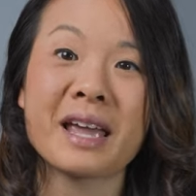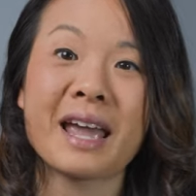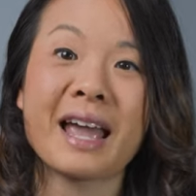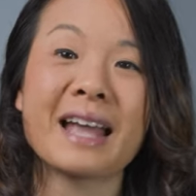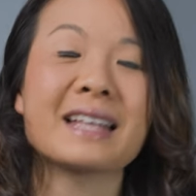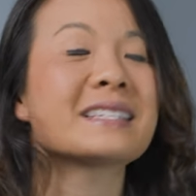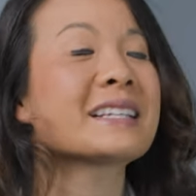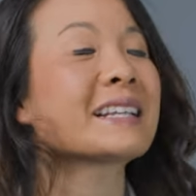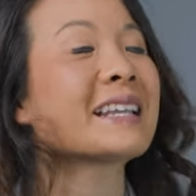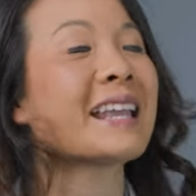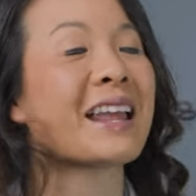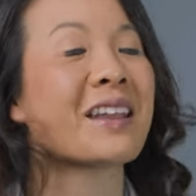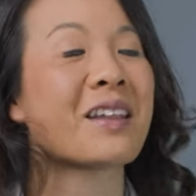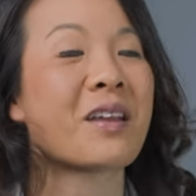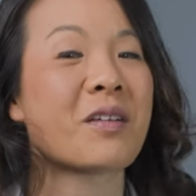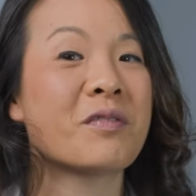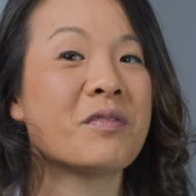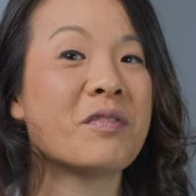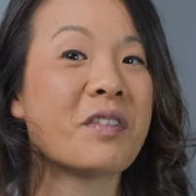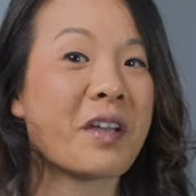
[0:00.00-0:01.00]
It's again
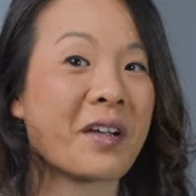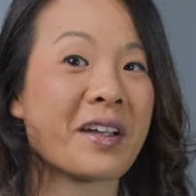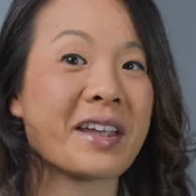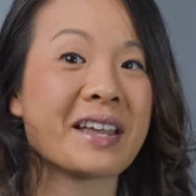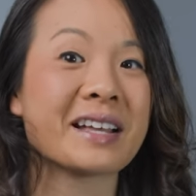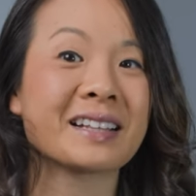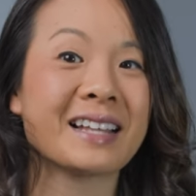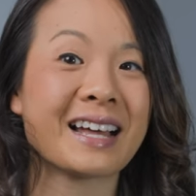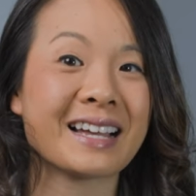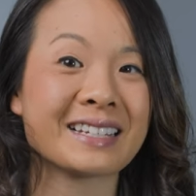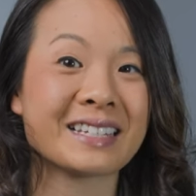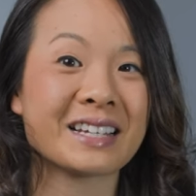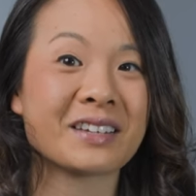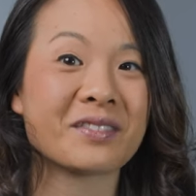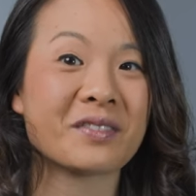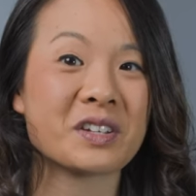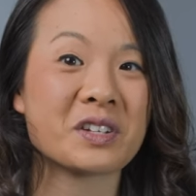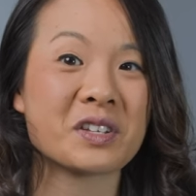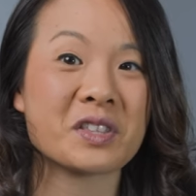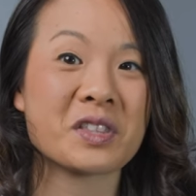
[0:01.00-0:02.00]
a very classic
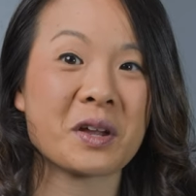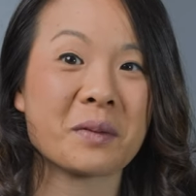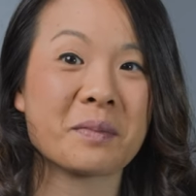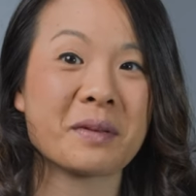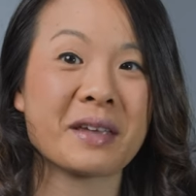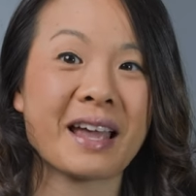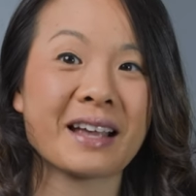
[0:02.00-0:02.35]
vision therapy